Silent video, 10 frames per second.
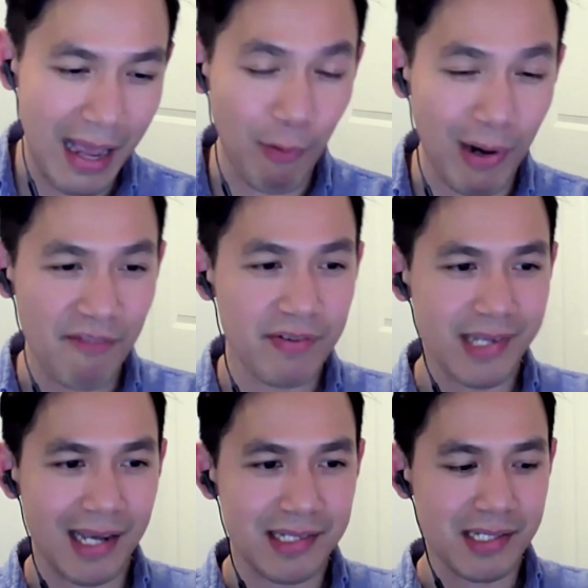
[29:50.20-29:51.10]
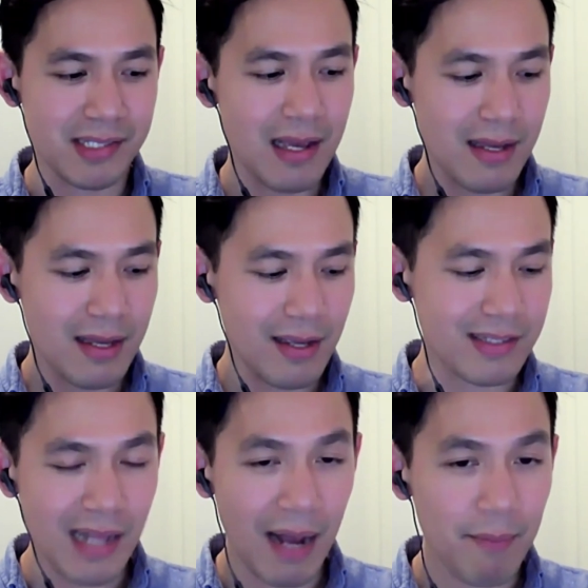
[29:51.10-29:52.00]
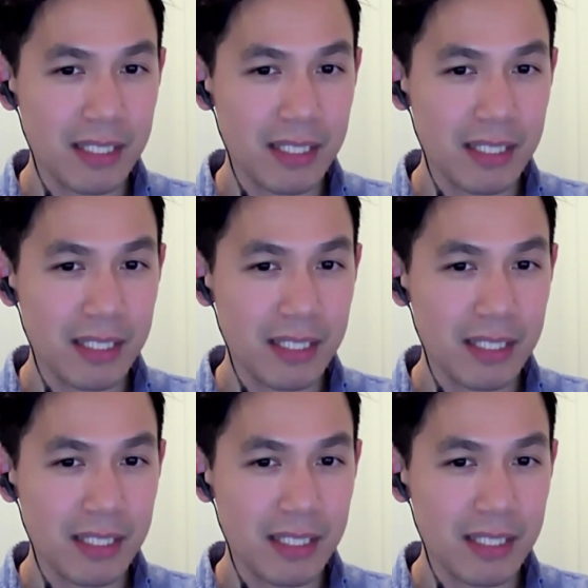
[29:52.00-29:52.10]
want to emphasize this. It's not